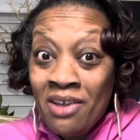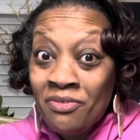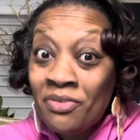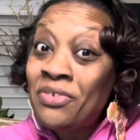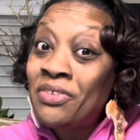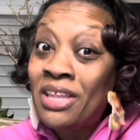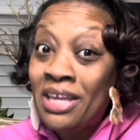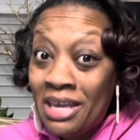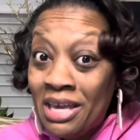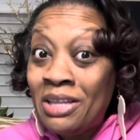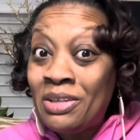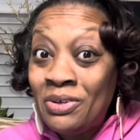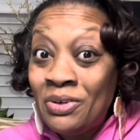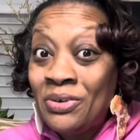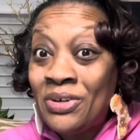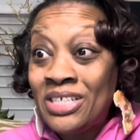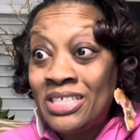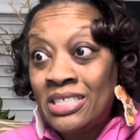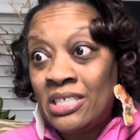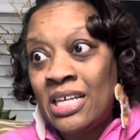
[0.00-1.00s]
for the
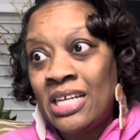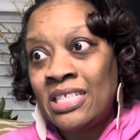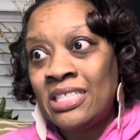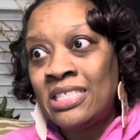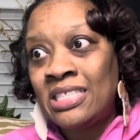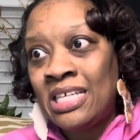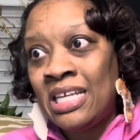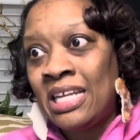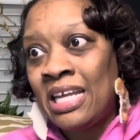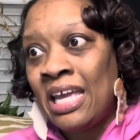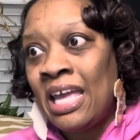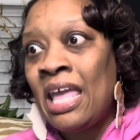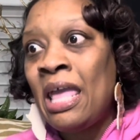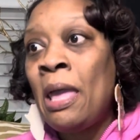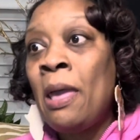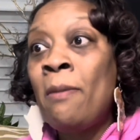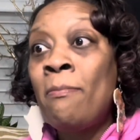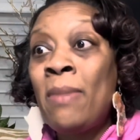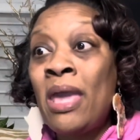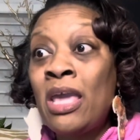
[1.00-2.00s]
Illinois State Senate,
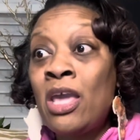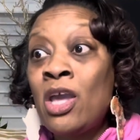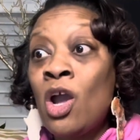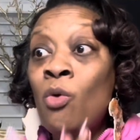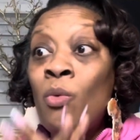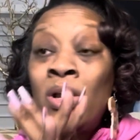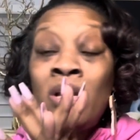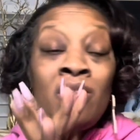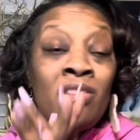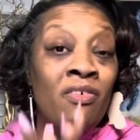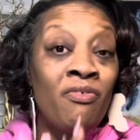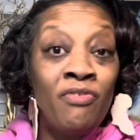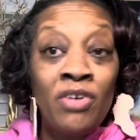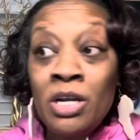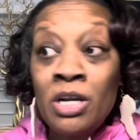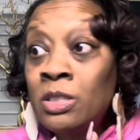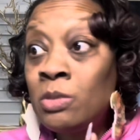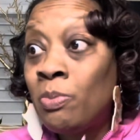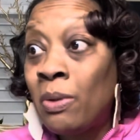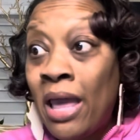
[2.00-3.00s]
making her one of the
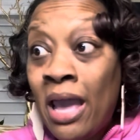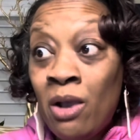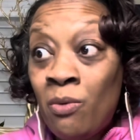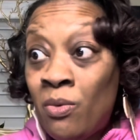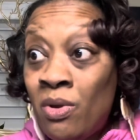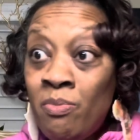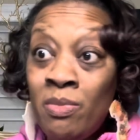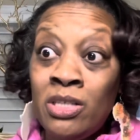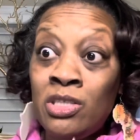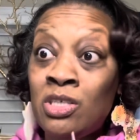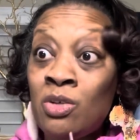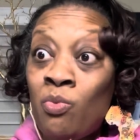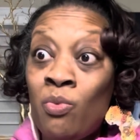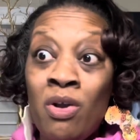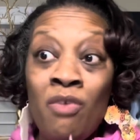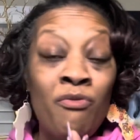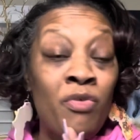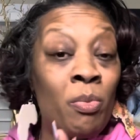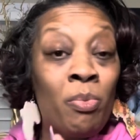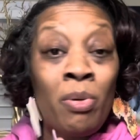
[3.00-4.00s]
first Black women to
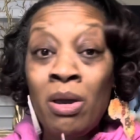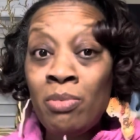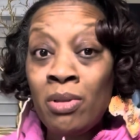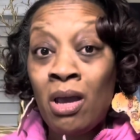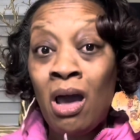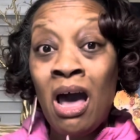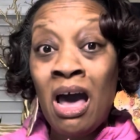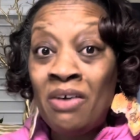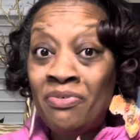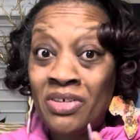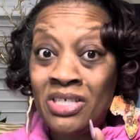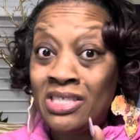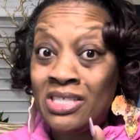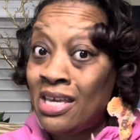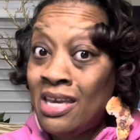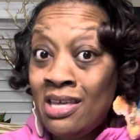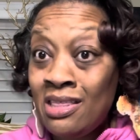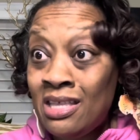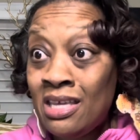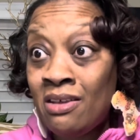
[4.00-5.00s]
run for public office
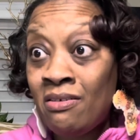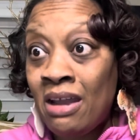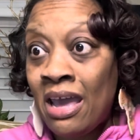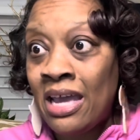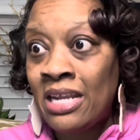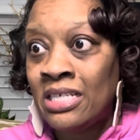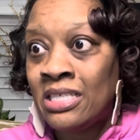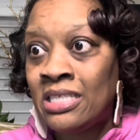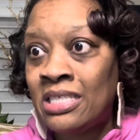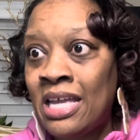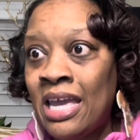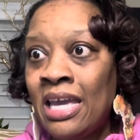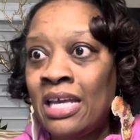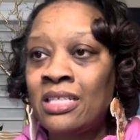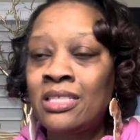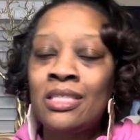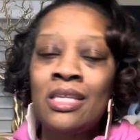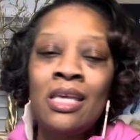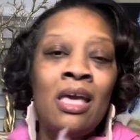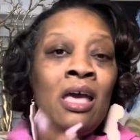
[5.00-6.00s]
in the United
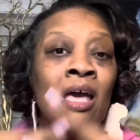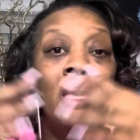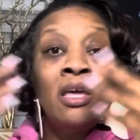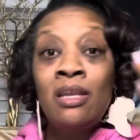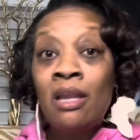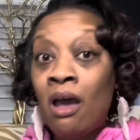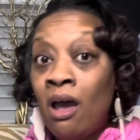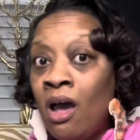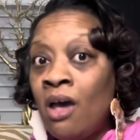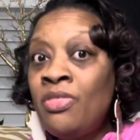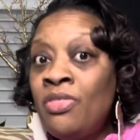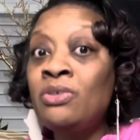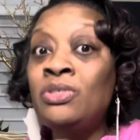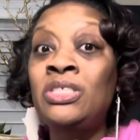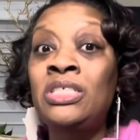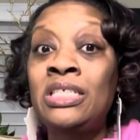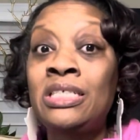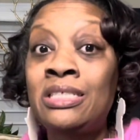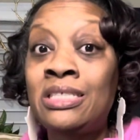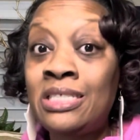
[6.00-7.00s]
States. Now, although
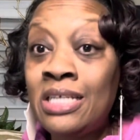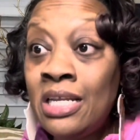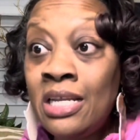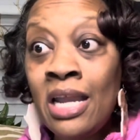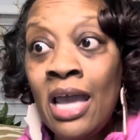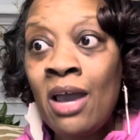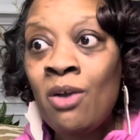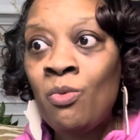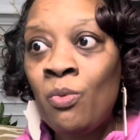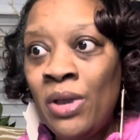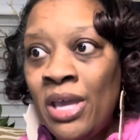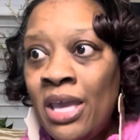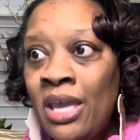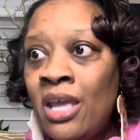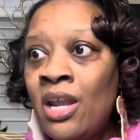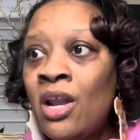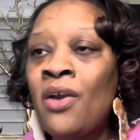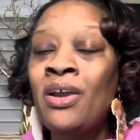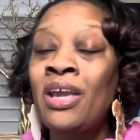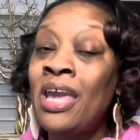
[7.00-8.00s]
she did not win,
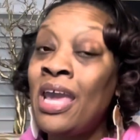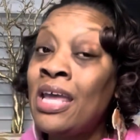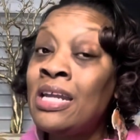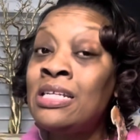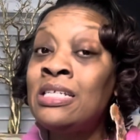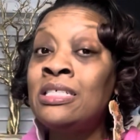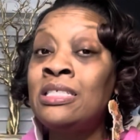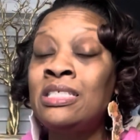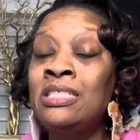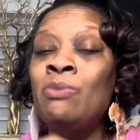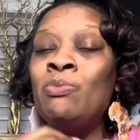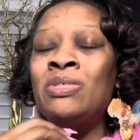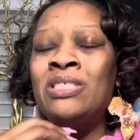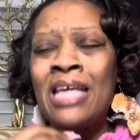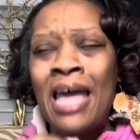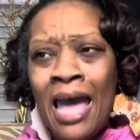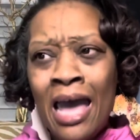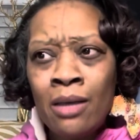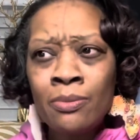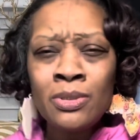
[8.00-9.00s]
her candidacy was
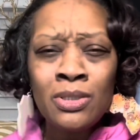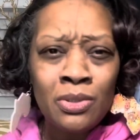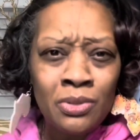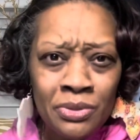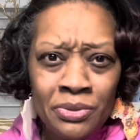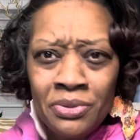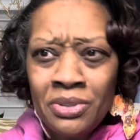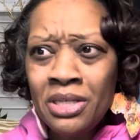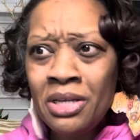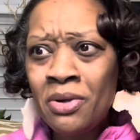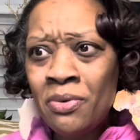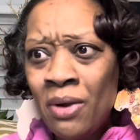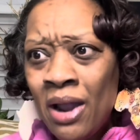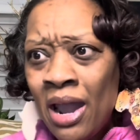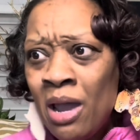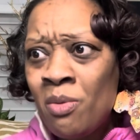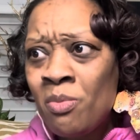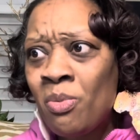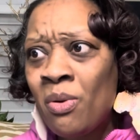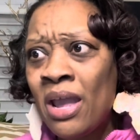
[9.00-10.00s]
absolutely
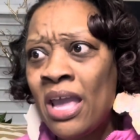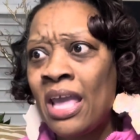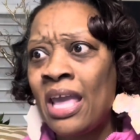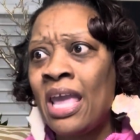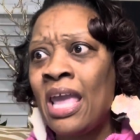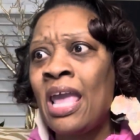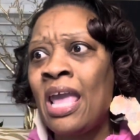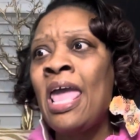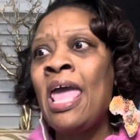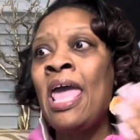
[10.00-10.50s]
groundbreaking